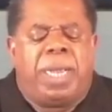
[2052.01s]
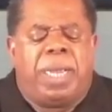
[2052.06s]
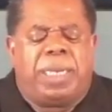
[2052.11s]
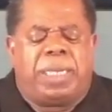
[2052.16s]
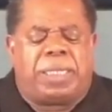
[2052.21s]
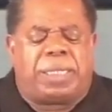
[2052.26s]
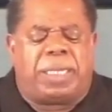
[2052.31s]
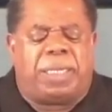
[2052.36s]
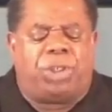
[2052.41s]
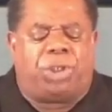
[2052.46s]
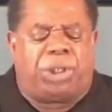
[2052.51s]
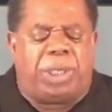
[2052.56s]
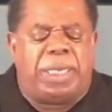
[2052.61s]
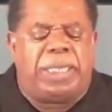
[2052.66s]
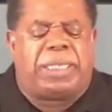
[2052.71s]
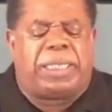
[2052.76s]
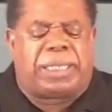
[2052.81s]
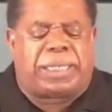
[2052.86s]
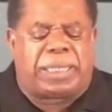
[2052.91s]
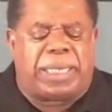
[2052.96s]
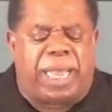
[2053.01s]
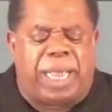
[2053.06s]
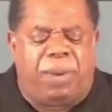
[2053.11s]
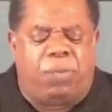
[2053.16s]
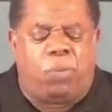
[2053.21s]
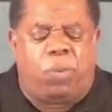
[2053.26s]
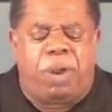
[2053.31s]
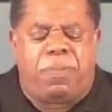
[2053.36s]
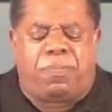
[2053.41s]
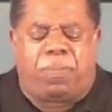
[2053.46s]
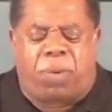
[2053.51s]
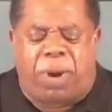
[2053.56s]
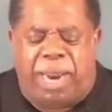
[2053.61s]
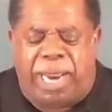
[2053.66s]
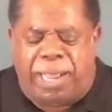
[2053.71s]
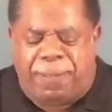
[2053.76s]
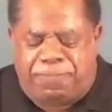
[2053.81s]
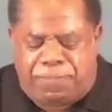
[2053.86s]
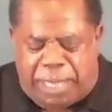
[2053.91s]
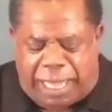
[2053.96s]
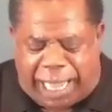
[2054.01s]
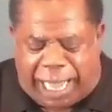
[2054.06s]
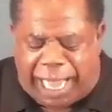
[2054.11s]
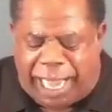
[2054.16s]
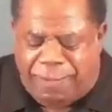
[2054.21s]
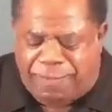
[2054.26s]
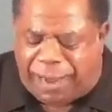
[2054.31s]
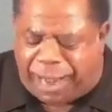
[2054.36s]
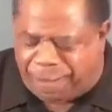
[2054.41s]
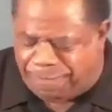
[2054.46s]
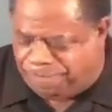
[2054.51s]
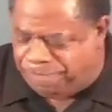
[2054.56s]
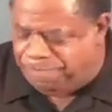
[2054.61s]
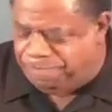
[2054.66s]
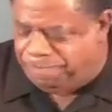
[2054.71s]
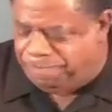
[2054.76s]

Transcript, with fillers: It is in Jesus' name we pray. Amen.